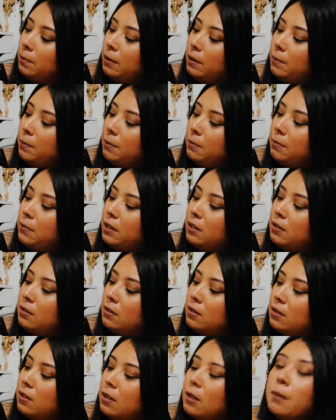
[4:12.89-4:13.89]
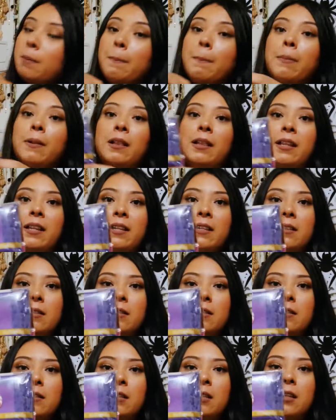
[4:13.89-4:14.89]
peppermint
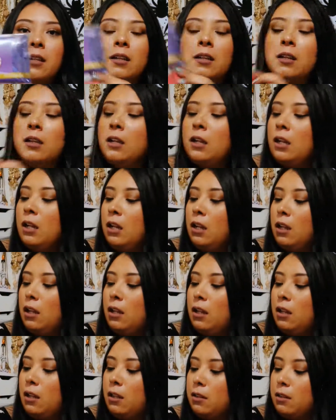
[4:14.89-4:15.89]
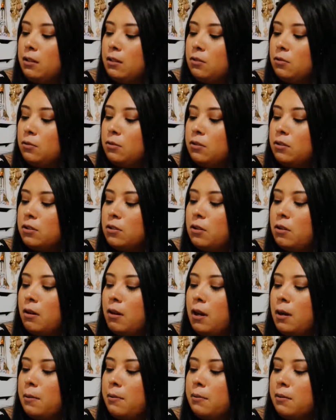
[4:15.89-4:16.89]
bliss. And this one's
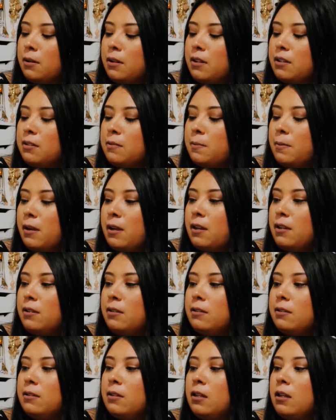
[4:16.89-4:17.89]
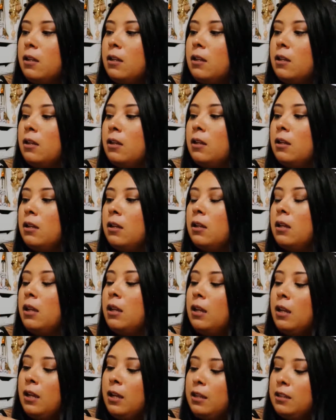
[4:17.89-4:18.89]
cranberry spice.
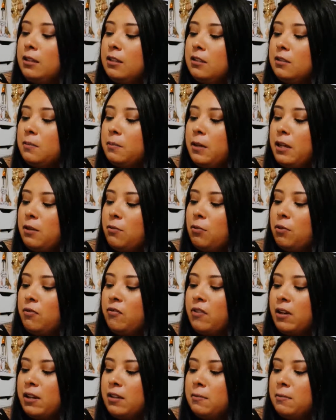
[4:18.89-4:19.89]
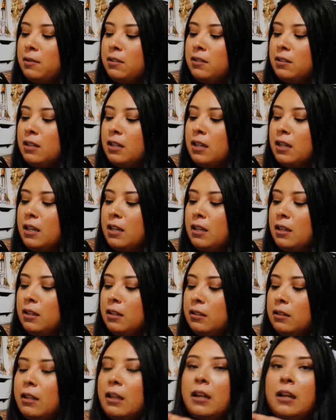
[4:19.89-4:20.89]
And it's made with vitamin E
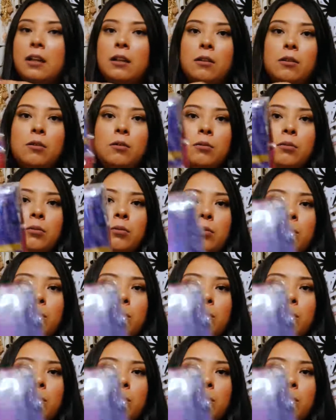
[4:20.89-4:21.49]
and aloe